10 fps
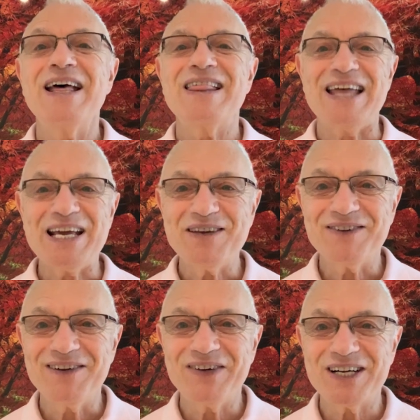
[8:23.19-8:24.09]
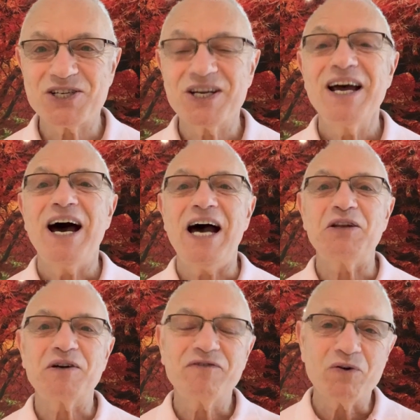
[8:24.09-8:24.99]
Thank you very much. I
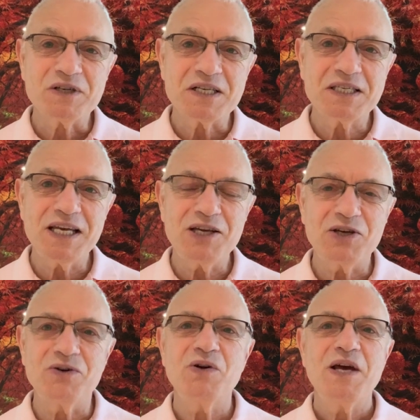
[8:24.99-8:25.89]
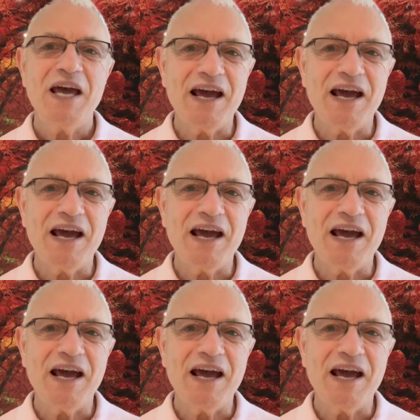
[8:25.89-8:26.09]
look forward to seeing you